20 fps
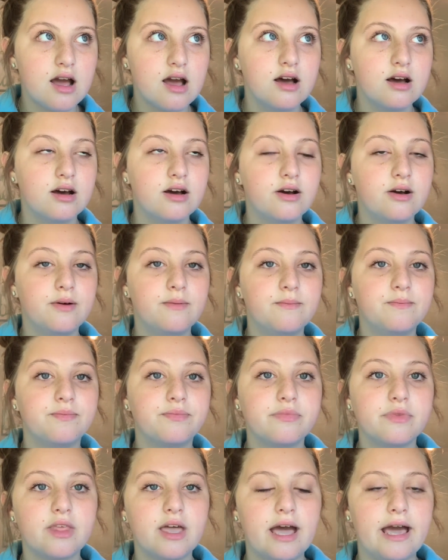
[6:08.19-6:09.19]

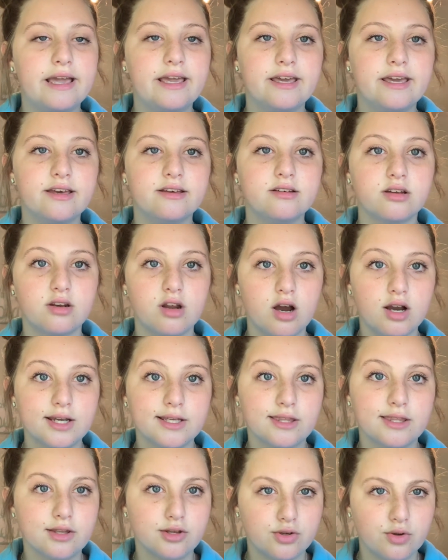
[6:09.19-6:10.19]
I get a knock
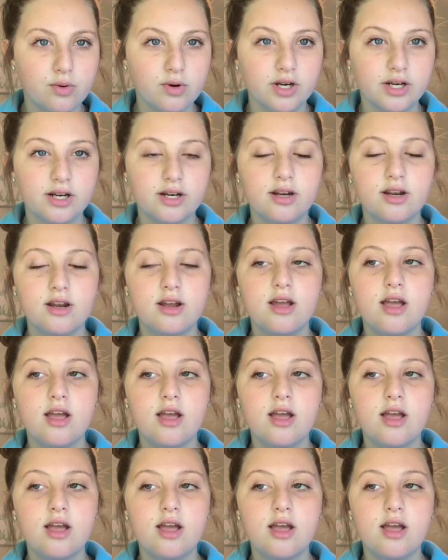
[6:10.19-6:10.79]
at the door.